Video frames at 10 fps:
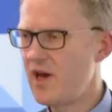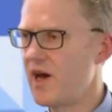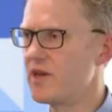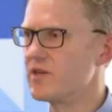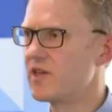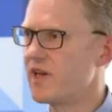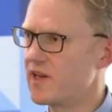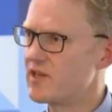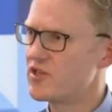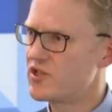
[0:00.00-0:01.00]
and
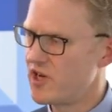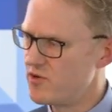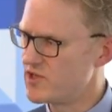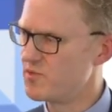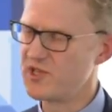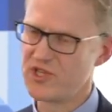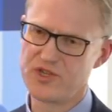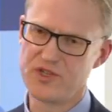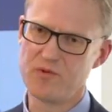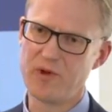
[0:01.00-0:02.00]
it shows the
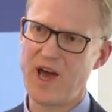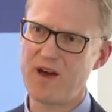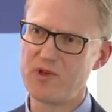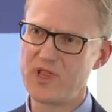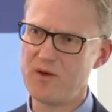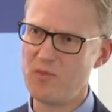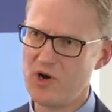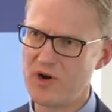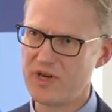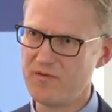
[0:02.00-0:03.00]
position that we have in that
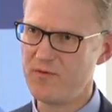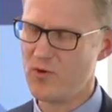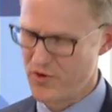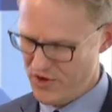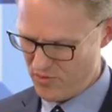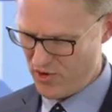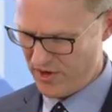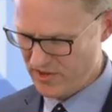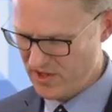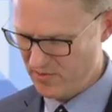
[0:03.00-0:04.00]
market for new
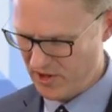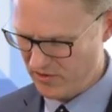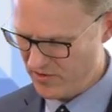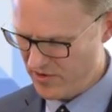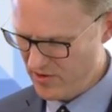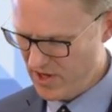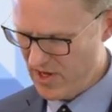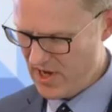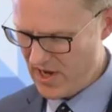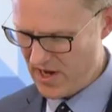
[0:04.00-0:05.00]
products coming through
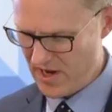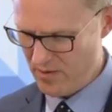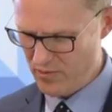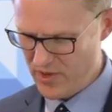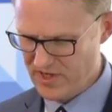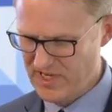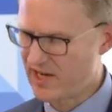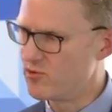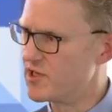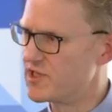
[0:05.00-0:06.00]
um, that
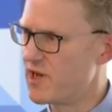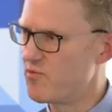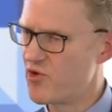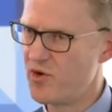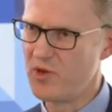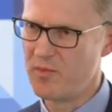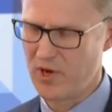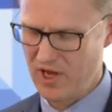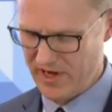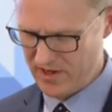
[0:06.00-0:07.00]
tackle the same problem,
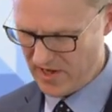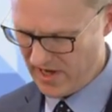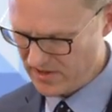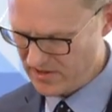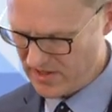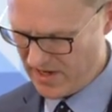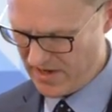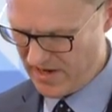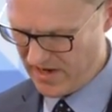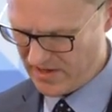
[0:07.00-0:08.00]
like
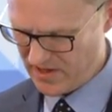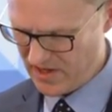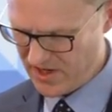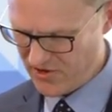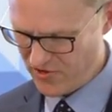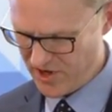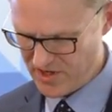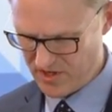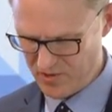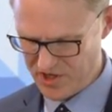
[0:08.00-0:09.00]
Ectosan and
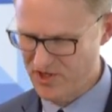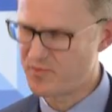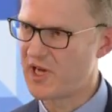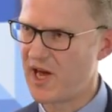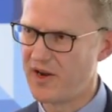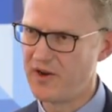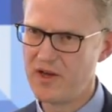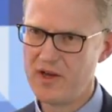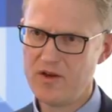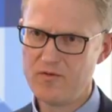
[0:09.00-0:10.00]
CleanTreat that we just began
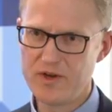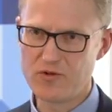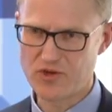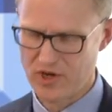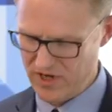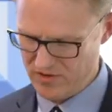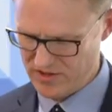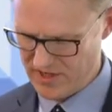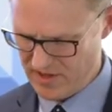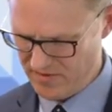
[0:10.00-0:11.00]
field
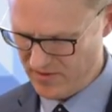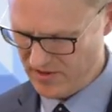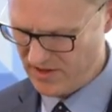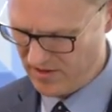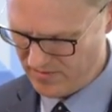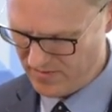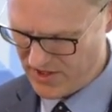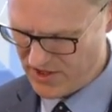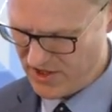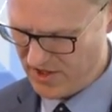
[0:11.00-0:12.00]
trials in the first half of
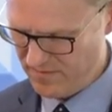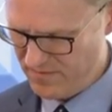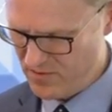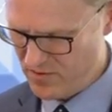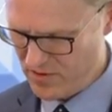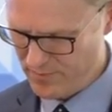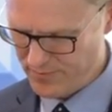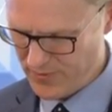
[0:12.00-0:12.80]
this year for.